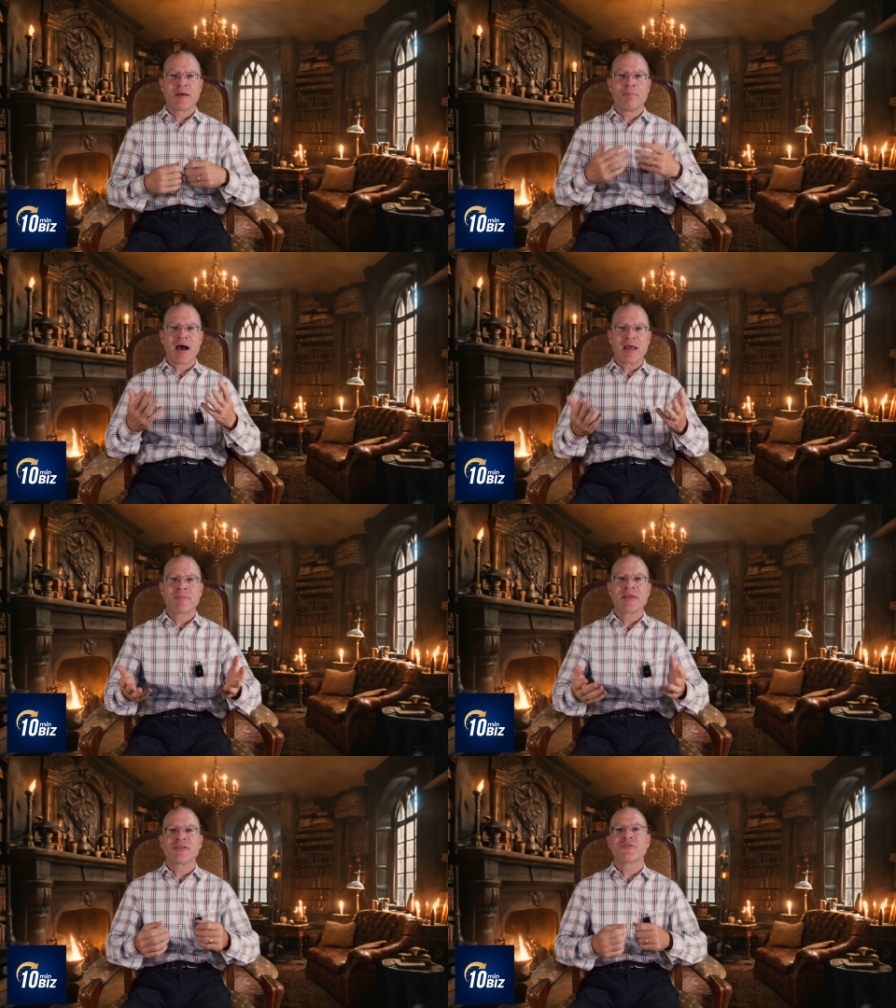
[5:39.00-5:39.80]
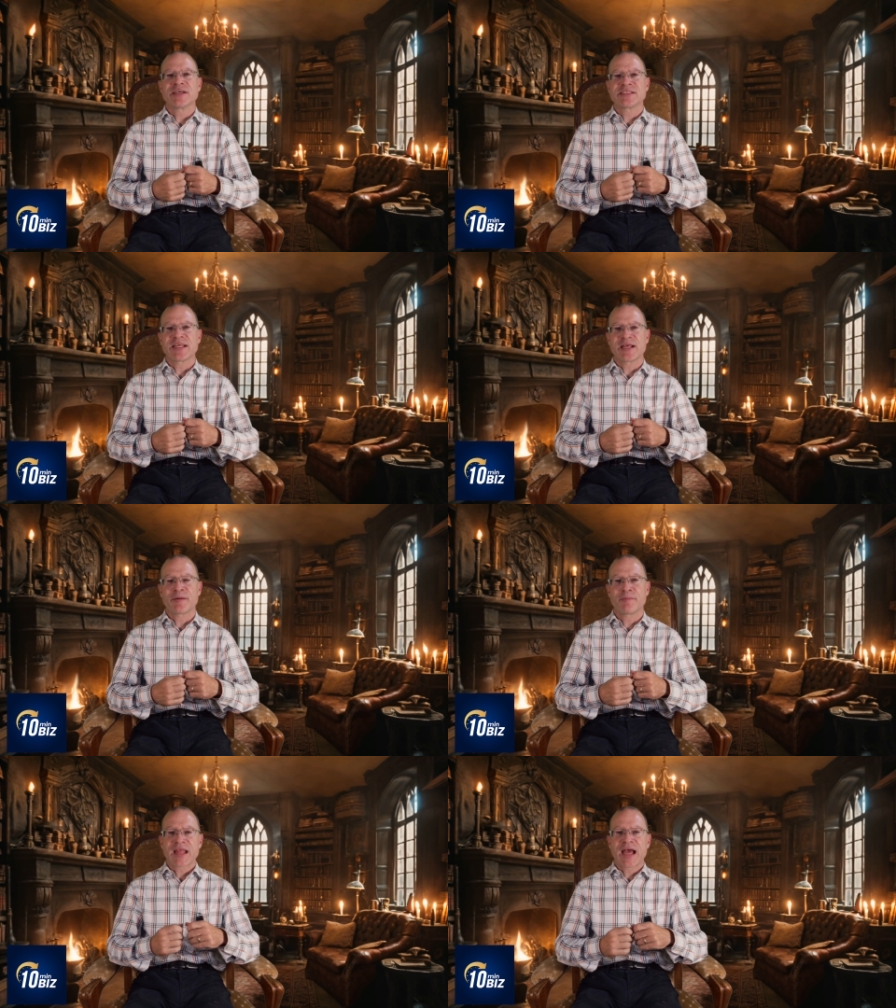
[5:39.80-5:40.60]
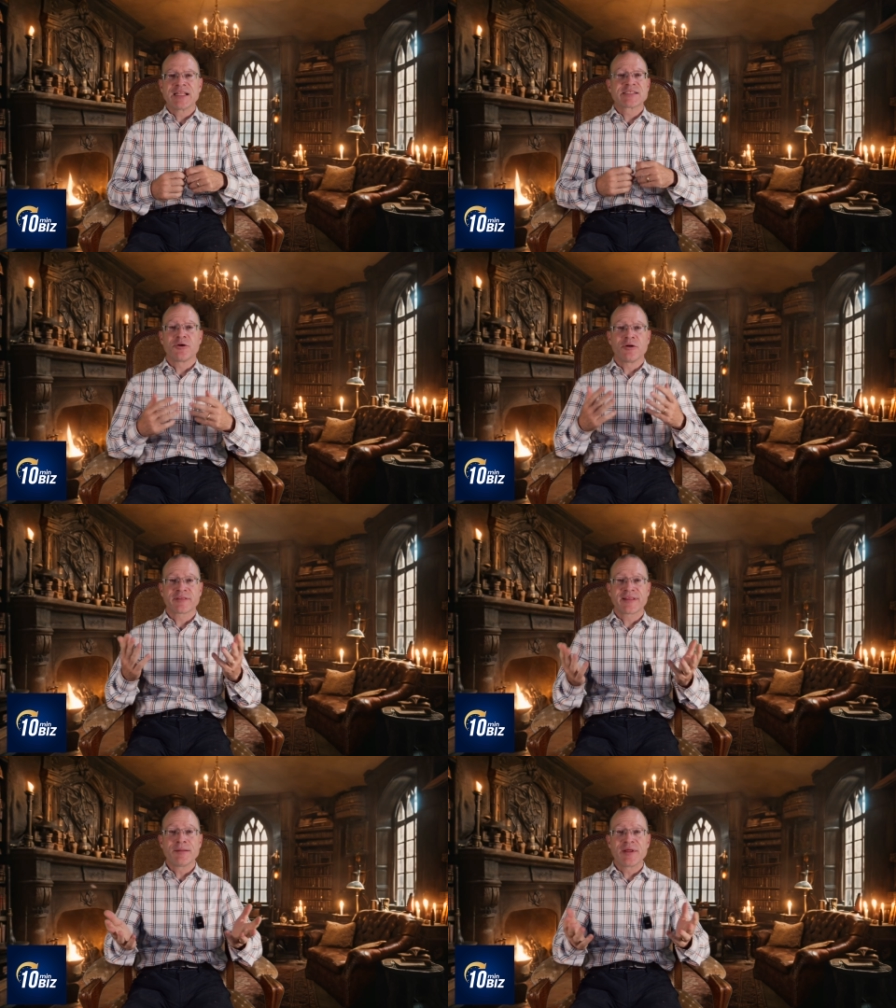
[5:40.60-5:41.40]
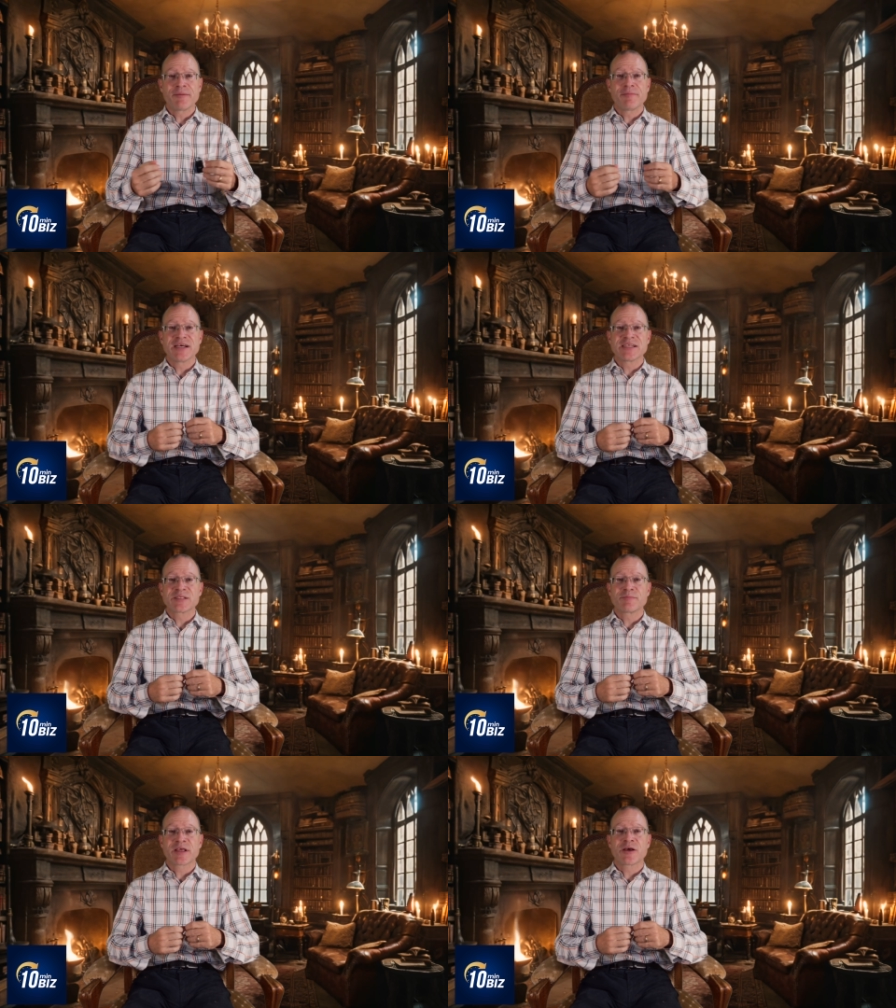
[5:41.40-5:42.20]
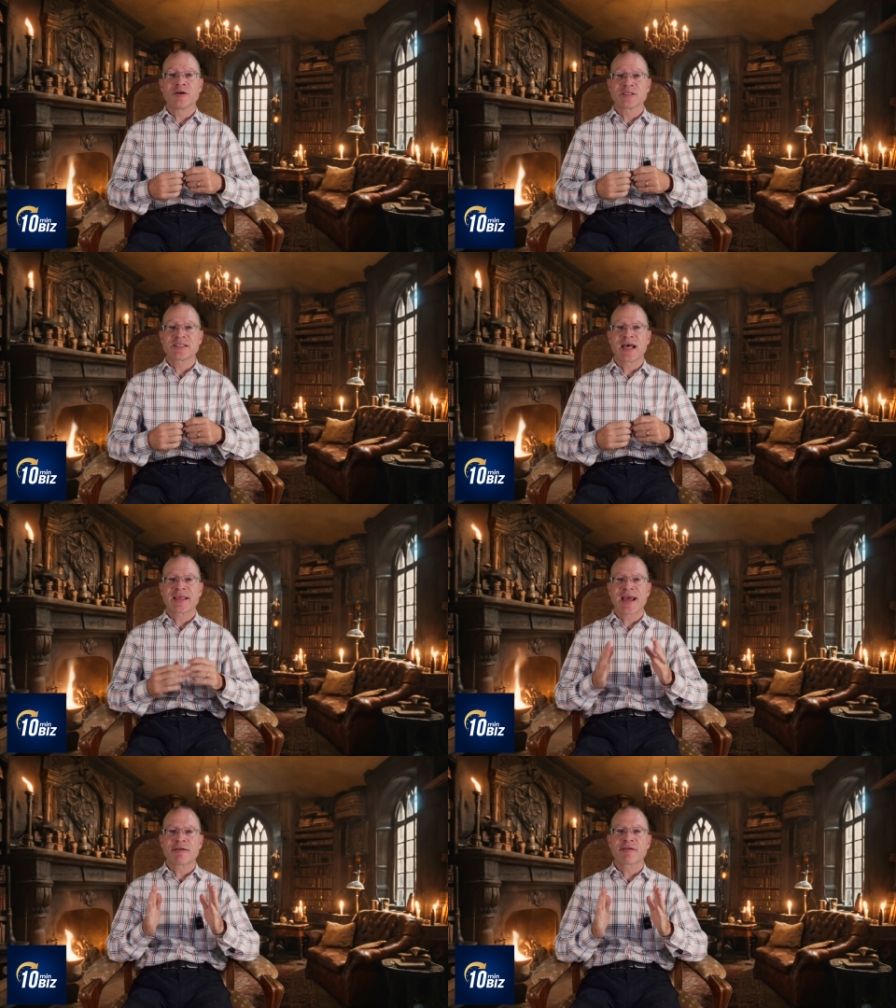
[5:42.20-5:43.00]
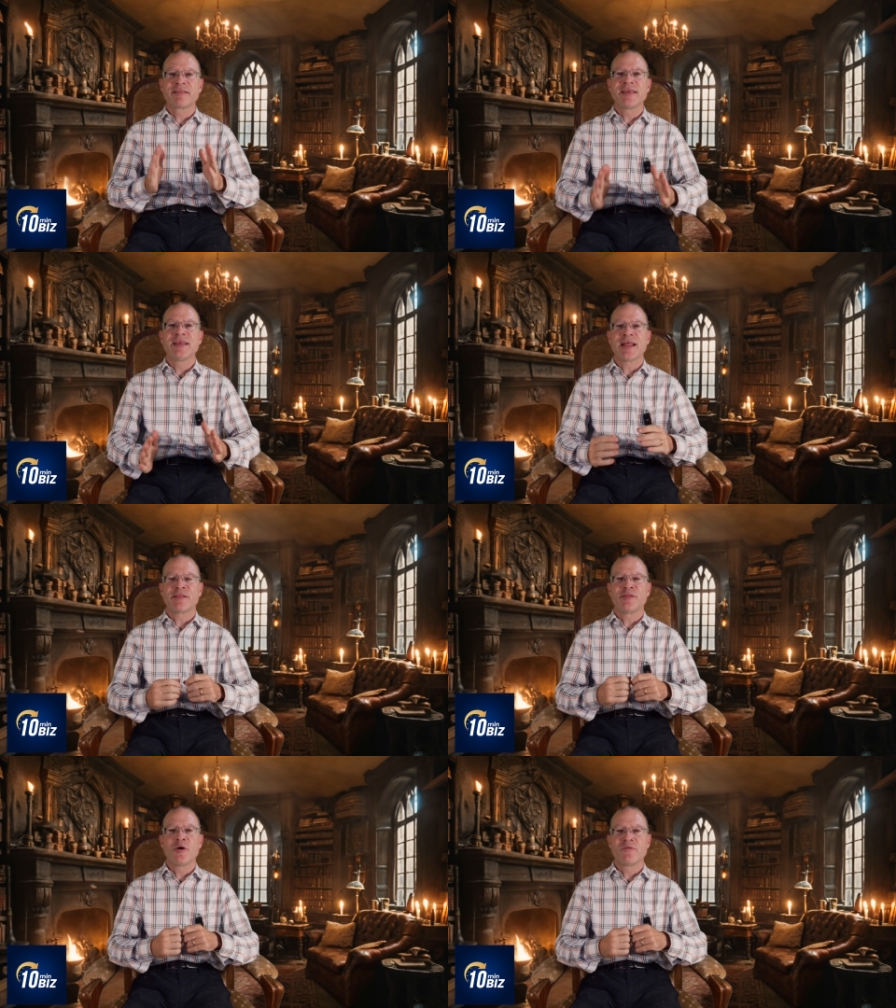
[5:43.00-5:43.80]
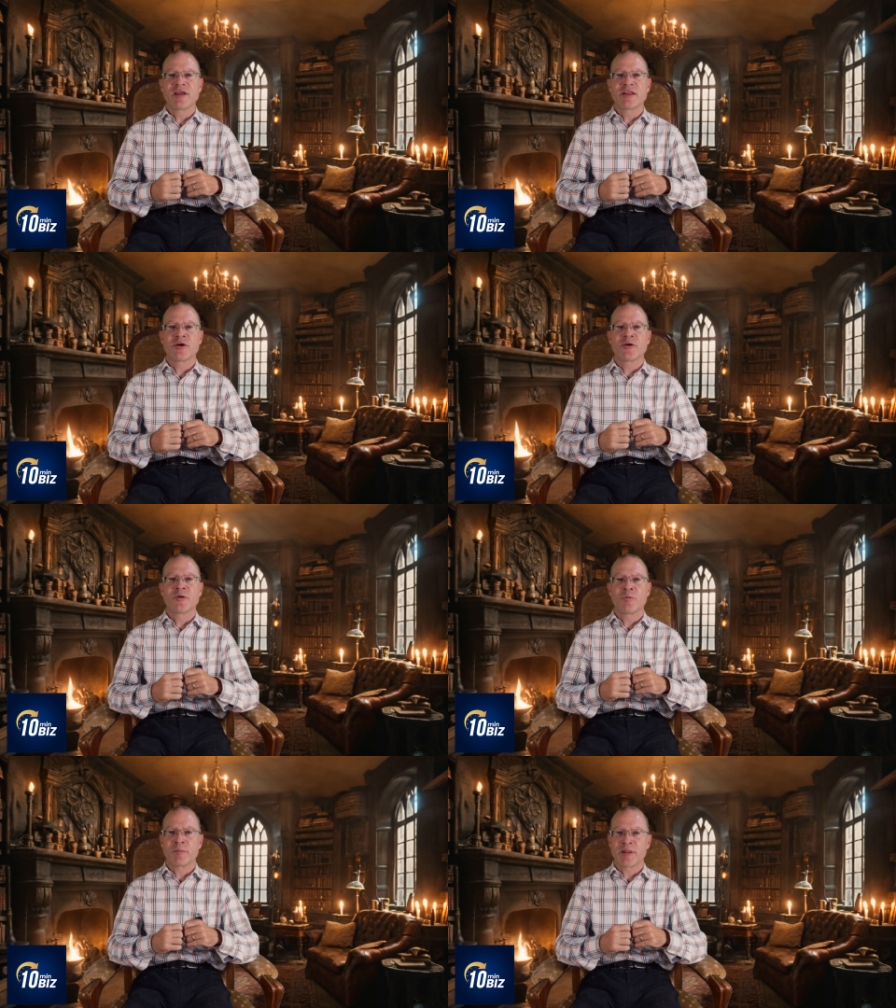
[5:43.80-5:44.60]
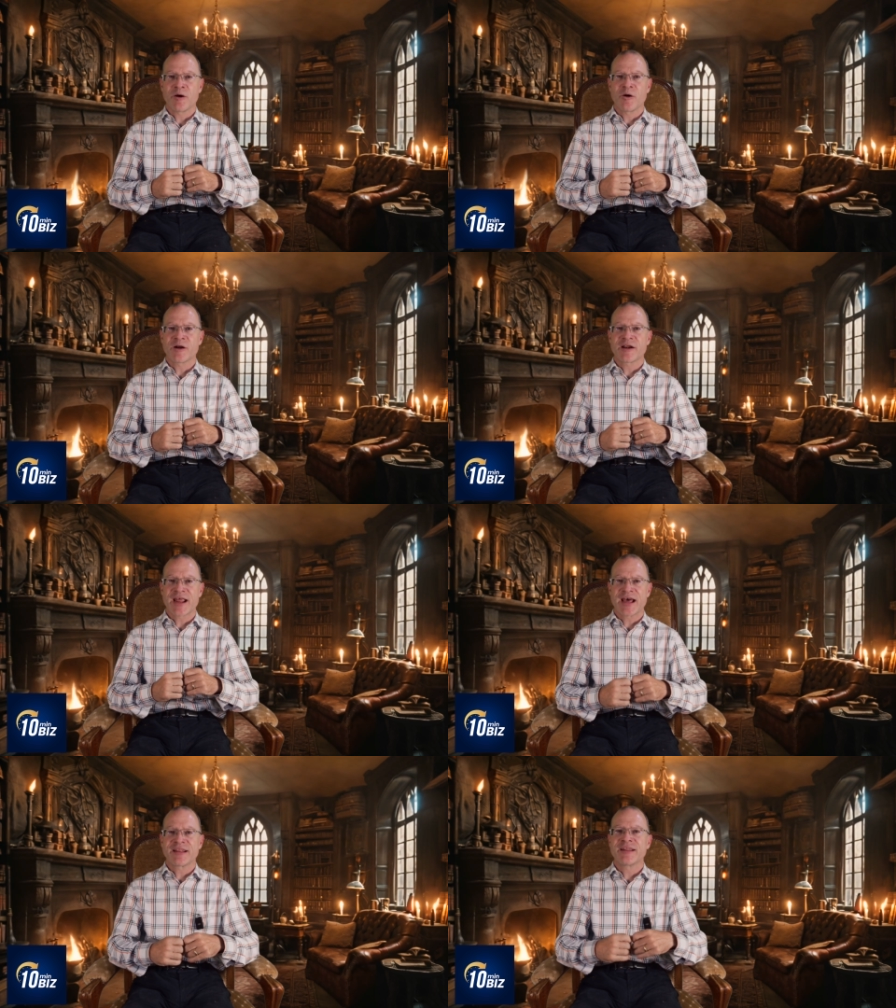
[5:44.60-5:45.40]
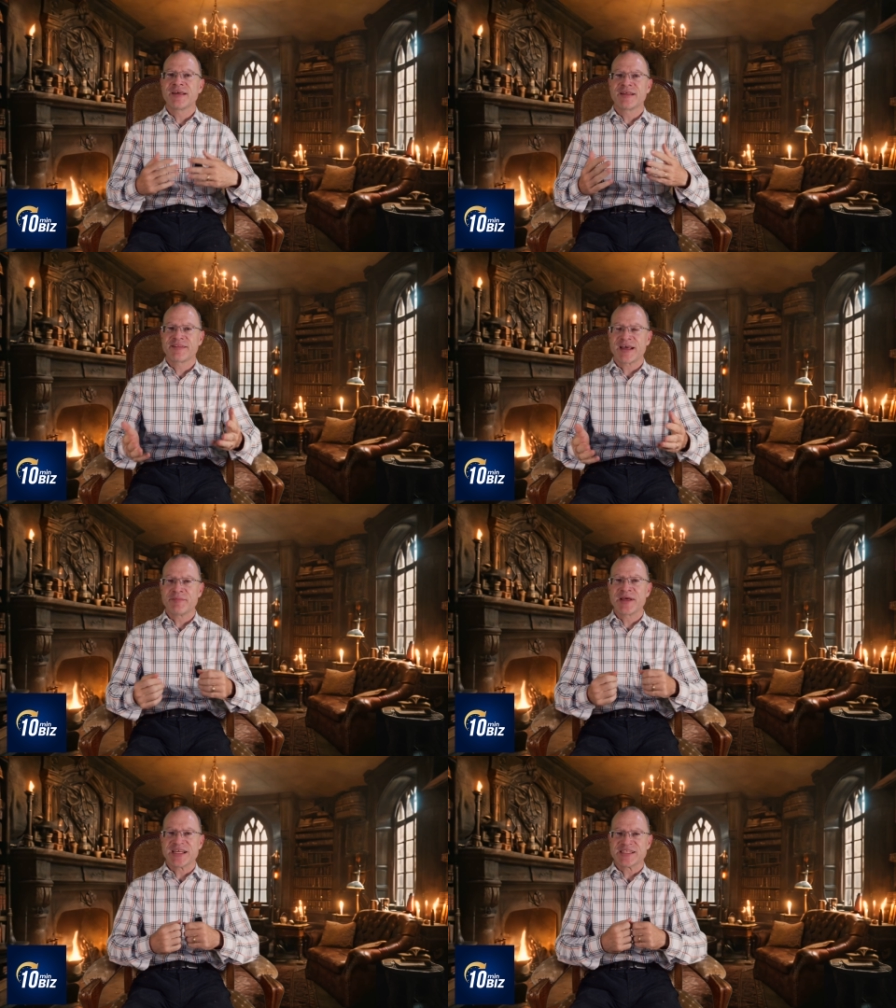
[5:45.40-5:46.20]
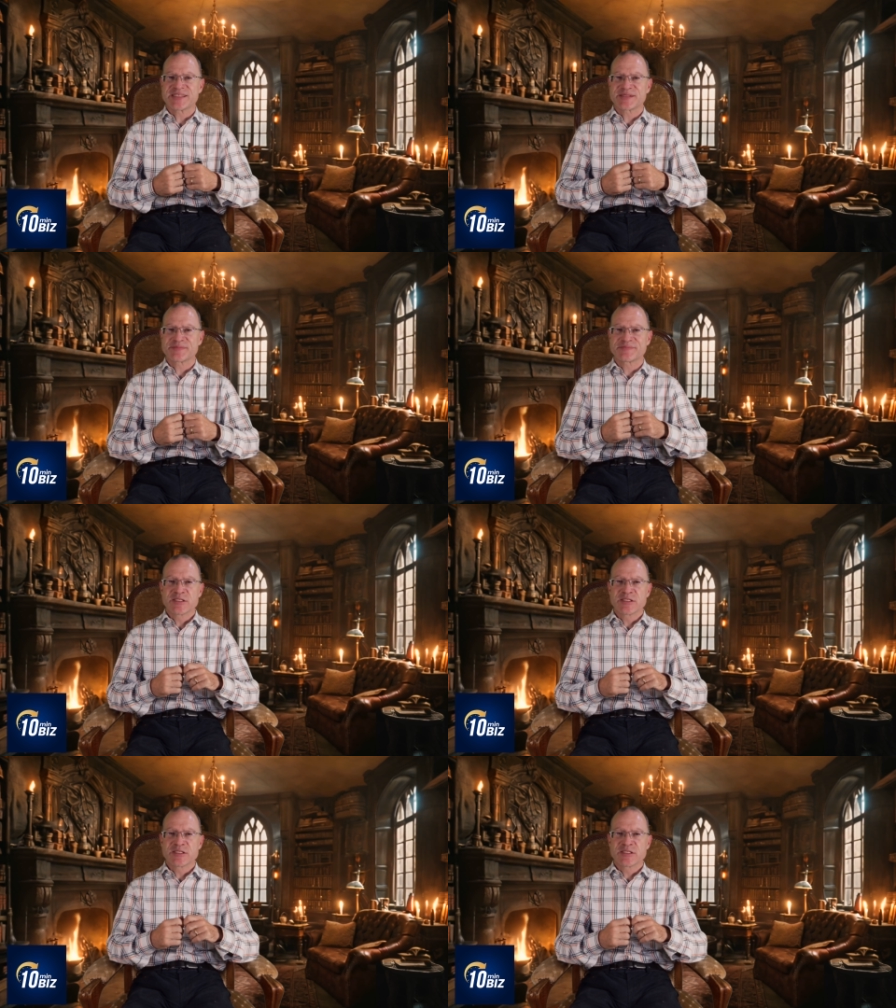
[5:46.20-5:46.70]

might be interesting. And it's called ten minute biz because I guarantee that no video will be longer than ten minutes.